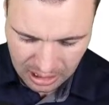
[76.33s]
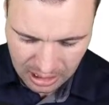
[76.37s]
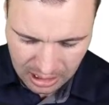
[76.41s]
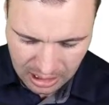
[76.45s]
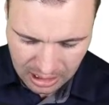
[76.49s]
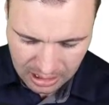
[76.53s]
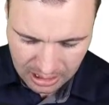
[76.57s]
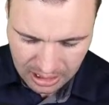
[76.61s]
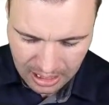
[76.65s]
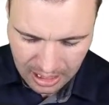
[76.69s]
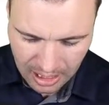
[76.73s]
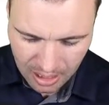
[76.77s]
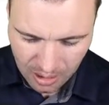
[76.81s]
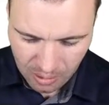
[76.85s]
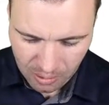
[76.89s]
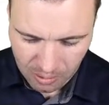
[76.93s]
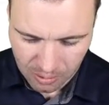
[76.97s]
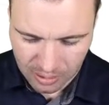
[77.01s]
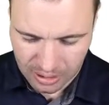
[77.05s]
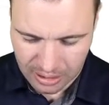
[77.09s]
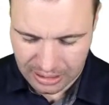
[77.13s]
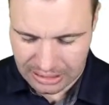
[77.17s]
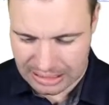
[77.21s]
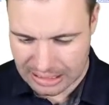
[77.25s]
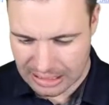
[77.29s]
Now,
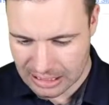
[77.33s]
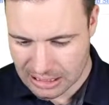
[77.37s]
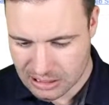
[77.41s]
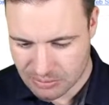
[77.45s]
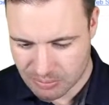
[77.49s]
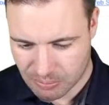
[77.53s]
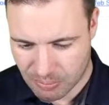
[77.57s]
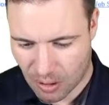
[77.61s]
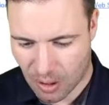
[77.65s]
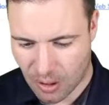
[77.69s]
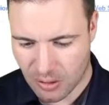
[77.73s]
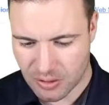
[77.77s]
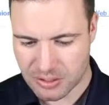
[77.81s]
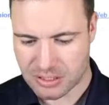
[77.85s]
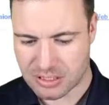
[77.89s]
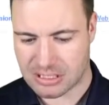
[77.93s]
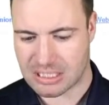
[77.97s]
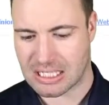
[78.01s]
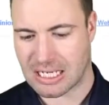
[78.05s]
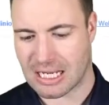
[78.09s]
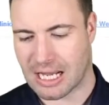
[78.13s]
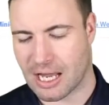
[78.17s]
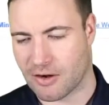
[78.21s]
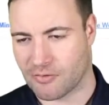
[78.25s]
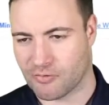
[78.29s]
guest
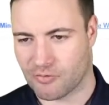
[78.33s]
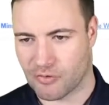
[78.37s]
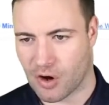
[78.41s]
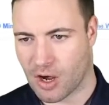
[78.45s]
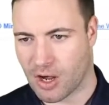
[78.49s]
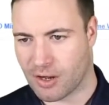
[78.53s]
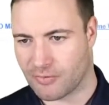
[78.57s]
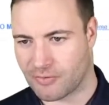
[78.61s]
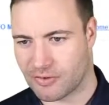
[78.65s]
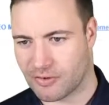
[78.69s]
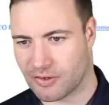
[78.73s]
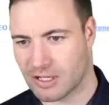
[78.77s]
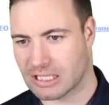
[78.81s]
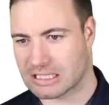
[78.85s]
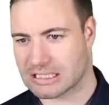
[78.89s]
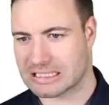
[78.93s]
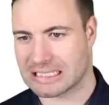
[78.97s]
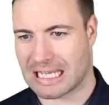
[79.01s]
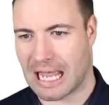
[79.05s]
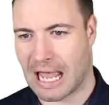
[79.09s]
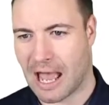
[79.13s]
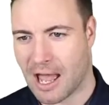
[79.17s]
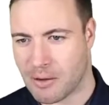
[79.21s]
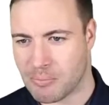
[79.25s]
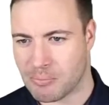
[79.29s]
posting and Write For Us
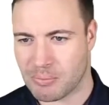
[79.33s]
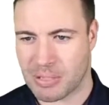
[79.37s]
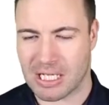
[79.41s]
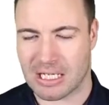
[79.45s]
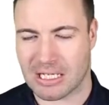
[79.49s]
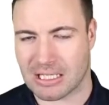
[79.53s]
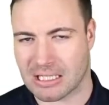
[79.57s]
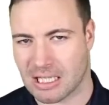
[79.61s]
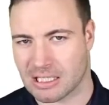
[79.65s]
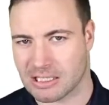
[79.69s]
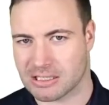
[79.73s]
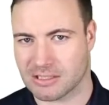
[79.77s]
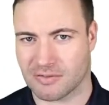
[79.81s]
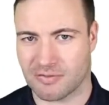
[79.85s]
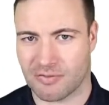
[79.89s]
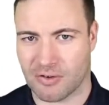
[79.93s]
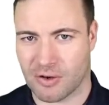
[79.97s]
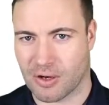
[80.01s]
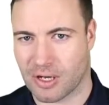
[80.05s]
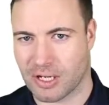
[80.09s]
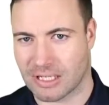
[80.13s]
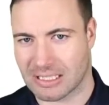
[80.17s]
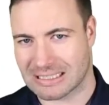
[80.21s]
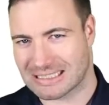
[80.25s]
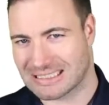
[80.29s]
can be
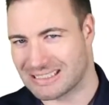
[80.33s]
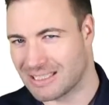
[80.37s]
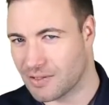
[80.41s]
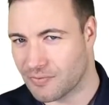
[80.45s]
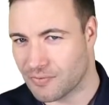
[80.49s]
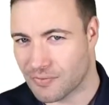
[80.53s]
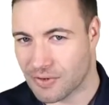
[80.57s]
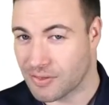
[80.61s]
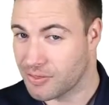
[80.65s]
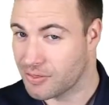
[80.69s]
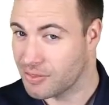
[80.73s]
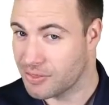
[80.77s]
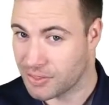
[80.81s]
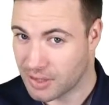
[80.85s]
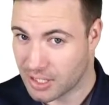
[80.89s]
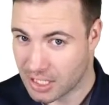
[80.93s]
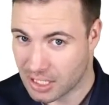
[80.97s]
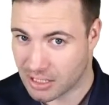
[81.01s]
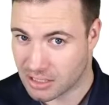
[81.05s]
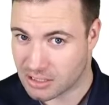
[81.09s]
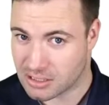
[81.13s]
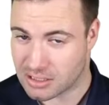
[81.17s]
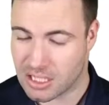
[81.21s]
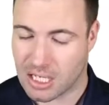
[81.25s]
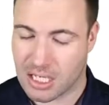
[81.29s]
classified as different
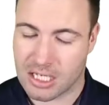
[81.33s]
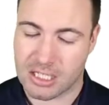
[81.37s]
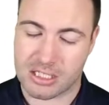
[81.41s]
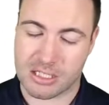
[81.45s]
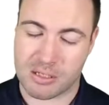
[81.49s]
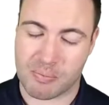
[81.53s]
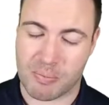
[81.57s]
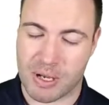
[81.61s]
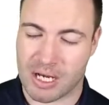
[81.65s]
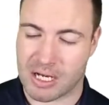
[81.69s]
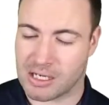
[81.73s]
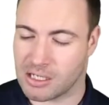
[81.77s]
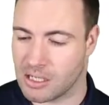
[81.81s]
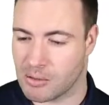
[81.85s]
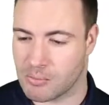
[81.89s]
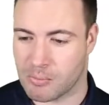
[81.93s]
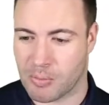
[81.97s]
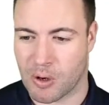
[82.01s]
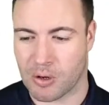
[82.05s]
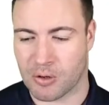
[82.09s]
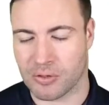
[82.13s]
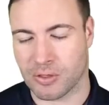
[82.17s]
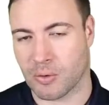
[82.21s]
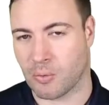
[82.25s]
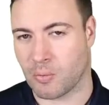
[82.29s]
things depending
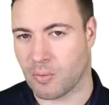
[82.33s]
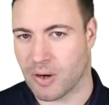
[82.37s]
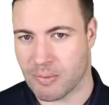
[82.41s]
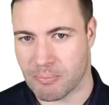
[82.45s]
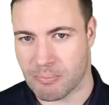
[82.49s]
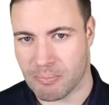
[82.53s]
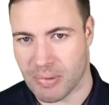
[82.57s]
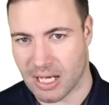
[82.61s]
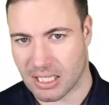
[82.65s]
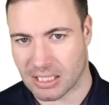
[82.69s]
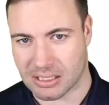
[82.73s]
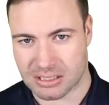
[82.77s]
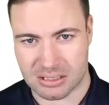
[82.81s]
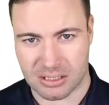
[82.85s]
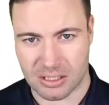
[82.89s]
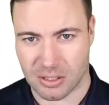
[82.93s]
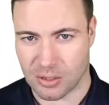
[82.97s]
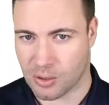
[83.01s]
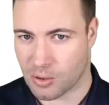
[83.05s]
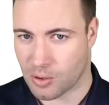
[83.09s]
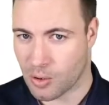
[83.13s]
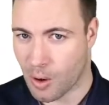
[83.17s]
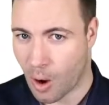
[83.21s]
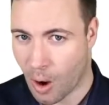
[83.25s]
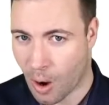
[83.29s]
upon the webmaster
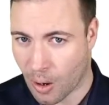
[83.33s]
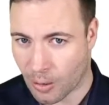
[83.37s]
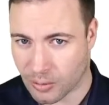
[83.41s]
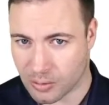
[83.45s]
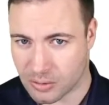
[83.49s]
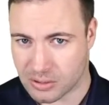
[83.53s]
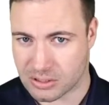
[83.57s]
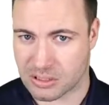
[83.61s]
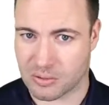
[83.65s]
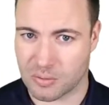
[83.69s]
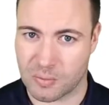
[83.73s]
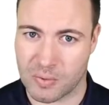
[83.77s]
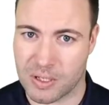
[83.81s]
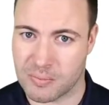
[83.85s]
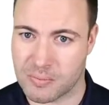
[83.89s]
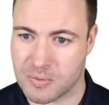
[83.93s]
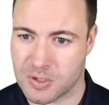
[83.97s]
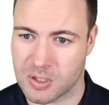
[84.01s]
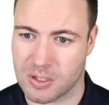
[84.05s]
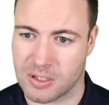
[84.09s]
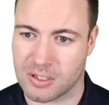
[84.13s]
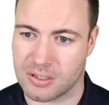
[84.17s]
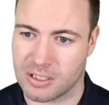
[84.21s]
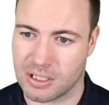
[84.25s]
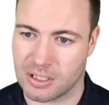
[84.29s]
who owns the
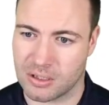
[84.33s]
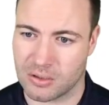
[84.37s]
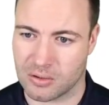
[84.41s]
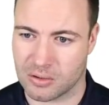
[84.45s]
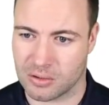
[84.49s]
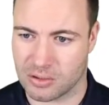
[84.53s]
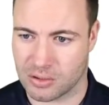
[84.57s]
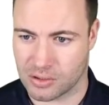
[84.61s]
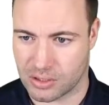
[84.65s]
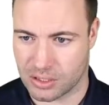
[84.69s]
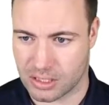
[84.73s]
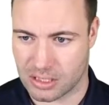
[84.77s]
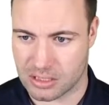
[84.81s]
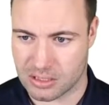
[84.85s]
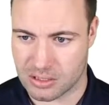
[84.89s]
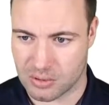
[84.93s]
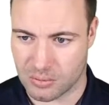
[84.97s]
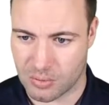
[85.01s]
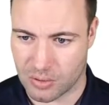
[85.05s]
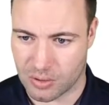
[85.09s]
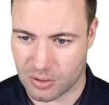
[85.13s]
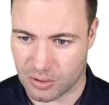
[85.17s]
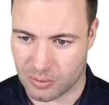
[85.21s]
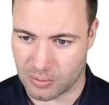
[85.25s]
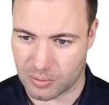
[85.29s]
website that you're looking to
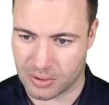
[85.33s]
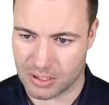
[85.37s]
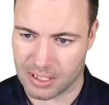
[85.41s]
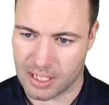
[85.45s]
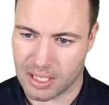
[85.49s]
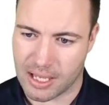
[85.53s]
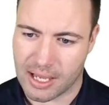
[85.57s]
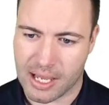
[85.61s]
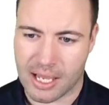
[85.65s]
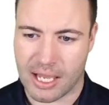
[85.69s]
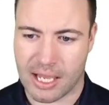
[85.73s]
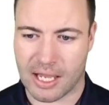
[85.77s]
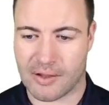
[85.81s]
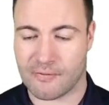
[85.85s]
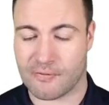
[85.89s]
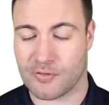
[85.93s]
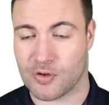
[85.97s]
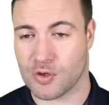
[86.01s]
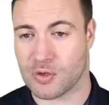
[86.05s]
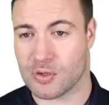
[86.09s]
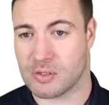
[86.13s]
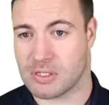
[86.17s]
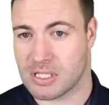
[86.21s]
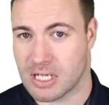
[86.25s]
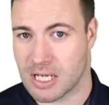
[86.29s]
work with. If
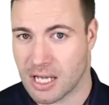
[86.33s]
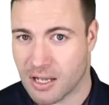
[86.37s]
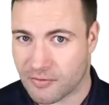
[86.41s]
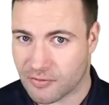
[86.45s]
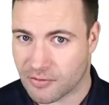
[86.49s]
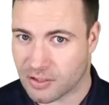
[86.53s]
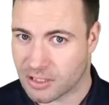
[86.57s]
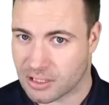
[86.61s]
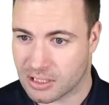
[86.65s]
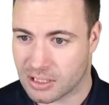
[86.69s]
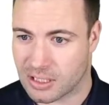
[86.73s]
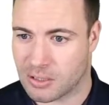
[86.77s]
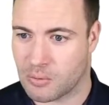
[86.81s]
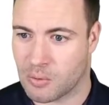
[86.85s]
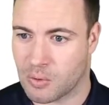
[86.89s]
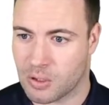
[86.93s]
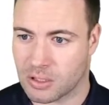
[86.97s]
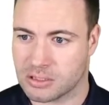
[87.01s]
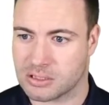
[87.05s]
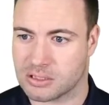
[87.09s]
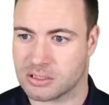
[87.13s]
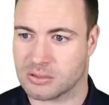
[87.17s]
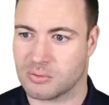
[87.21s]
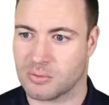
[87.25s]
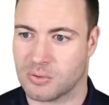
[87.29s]
you definitely
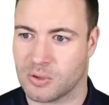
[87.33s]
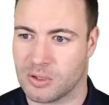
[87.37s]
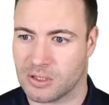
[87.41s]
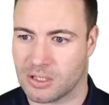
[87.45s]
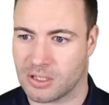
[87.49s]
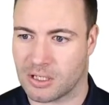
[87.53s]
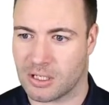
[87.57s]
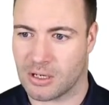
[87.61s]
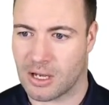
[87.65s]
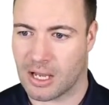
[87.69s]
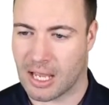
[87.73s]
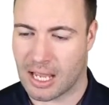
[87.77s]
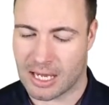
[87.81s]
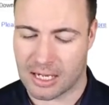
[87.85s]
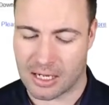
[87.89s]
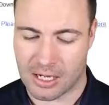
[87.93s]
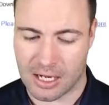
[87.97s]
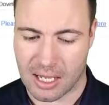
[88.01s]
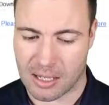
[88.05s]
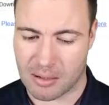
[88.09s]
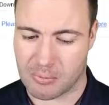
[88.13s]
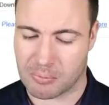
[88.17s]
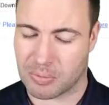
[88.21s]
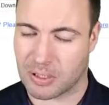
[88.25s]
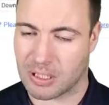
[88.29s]
want to work and
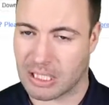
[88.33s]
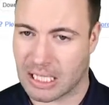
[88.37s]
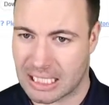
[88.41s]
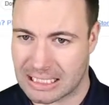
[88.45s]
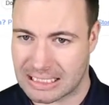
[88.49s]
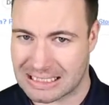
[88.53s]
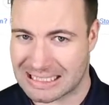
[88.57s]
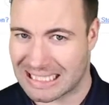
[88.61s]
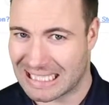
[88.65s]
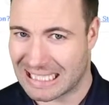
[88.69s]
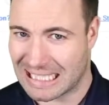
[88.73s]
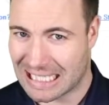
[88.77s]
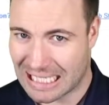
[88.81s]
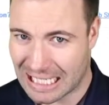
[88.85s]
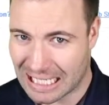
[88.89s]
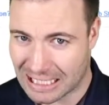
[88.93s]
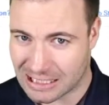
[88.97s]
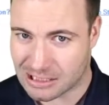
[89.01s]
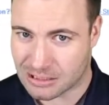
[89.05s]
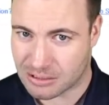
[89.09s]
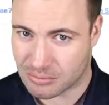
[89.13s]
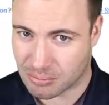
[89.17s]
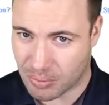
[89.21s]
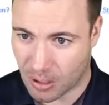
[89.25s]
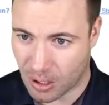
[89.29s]
place a
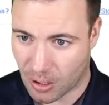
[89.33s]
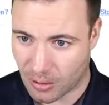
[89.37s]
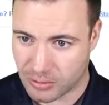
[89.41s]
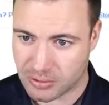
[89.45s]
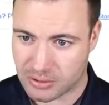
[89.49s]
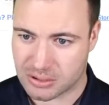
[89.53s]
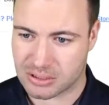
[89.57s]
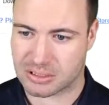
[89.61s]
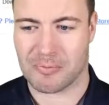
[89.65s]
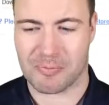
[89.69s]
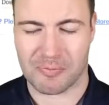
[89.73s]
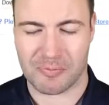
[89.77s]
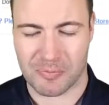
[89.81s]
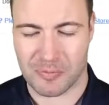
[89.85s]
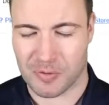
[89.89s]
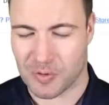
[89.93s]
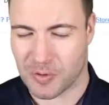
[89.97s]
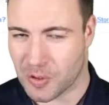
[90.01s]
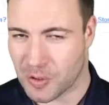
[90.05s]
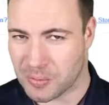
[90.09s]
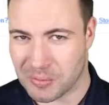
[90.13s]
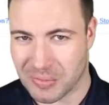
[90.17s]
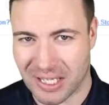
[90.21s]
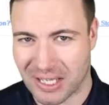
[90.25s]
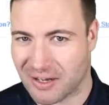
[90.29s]
guest post,
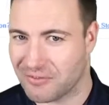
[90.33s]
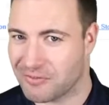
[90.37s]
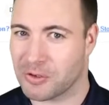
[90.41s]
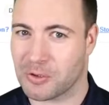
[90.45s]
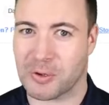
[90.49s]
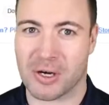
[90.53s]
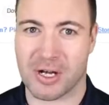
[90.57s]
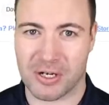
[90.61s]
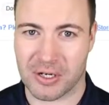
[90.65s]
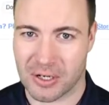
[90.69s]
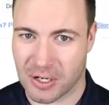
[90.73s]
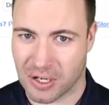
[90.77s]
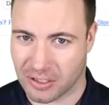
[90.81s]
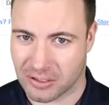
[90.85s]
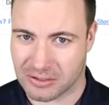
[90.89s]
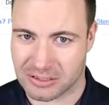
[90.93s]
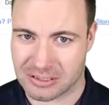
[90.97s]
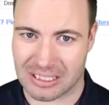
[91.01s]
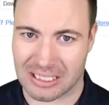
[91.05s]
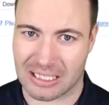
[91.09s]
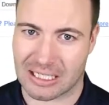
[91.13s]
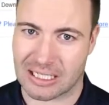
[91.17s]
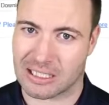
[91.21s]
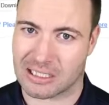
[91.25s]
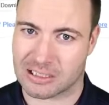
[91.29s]
normally everyone knows
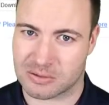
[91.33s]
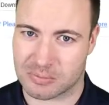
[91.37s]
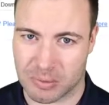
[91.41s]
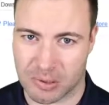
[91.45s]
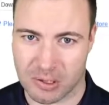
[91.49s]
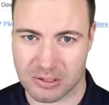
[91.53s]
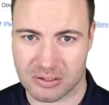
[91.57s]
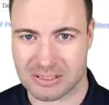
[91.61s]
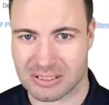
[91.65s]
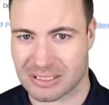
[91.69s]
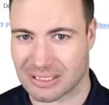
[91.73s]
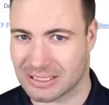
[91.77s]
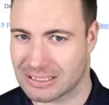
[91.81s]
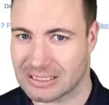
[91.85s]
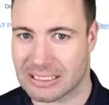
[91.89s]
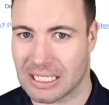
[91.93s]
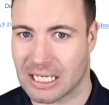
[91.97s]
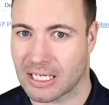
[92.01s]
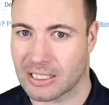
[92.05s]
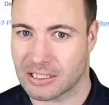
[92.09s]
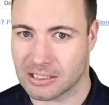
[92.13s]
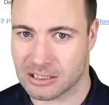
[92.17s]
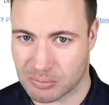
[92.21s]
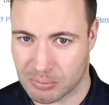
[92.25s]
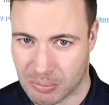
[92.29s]
that a guest post
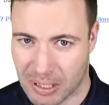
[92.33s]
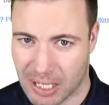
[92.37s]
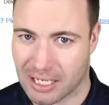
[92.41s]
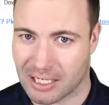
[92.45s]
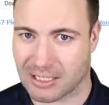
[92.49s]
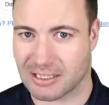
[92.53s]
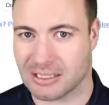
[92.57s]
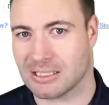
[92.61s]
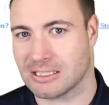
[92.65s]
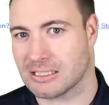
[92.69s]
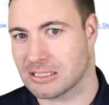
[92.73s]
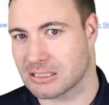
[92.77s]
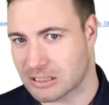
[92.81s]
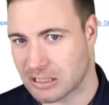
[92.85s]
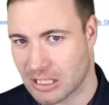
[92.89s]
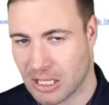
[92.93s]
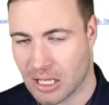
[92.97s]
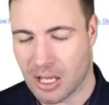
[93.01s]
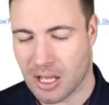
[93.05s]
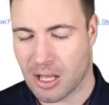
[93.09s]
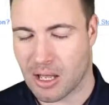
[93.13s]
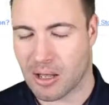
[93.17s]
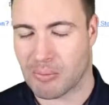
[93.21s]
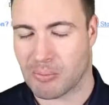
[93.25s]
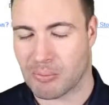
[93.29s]
contains backlinks
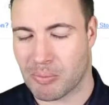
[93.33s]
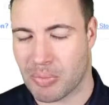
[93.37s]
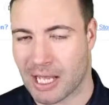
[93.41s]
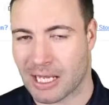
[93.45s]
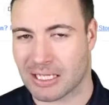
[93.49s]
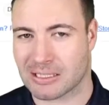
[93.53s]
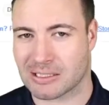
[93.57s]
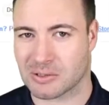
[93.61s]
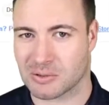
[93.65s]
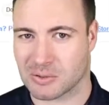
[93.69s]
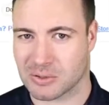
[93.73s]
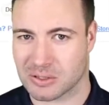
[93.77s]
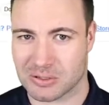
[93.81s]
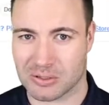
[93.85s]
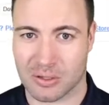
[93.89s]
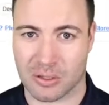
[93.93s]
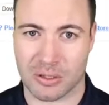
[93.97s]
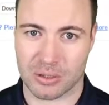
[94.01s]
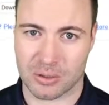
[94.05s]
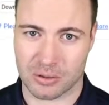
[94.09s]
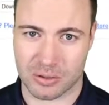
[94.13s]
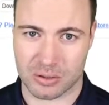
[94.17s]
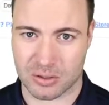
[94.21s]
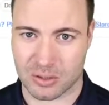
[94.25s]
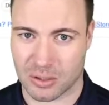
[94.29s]
back to a
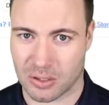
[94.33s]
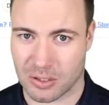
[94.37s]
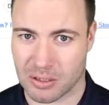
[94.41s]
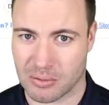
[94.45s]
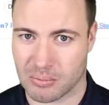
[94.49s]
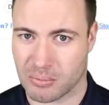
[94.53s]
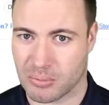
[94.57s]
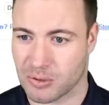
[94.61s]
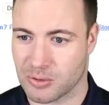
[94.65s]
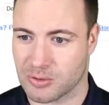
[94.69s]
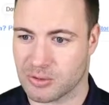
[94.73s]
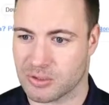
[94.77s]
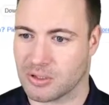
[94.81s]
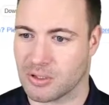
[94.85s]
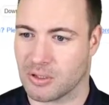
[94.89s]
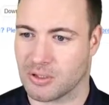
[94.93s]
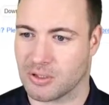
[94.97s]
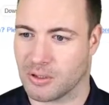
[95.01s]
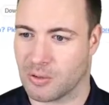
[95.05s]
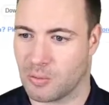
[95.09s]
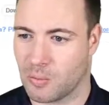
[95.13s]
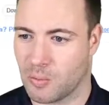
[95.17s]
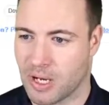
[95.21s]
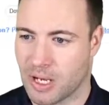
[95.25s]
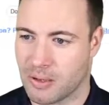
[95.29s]
site you're trying to boost on
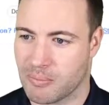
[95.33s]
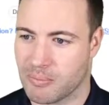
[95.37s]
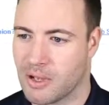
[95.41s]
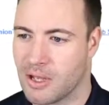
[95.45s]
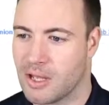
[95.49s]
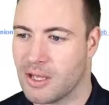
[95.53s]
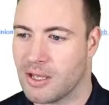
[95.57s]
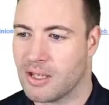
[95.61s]
the web.